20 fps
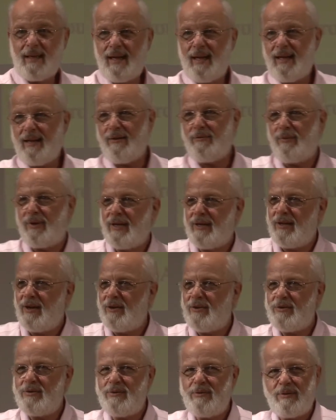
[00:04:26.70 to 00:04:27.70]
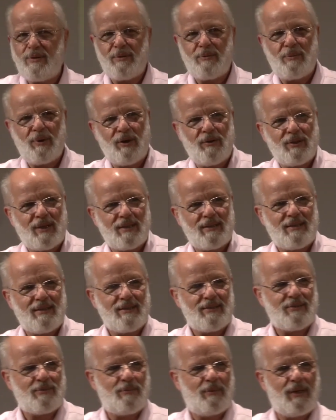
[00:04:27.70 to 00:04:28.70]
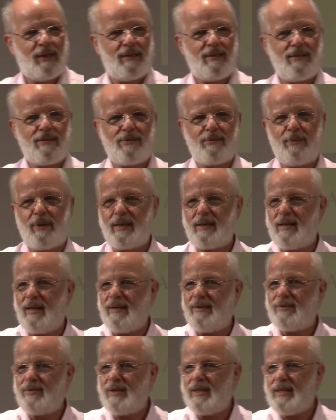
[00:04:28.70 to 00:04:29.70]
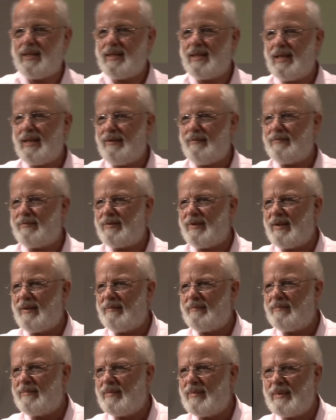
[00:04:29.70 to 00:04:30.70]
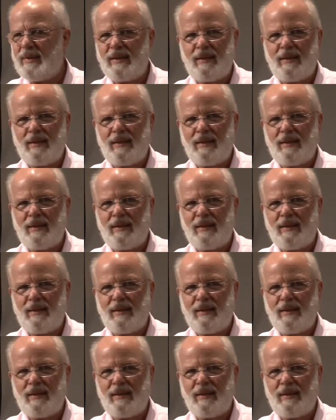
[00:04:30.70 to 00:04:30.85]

anyone know who Herodotus was? What country he came from?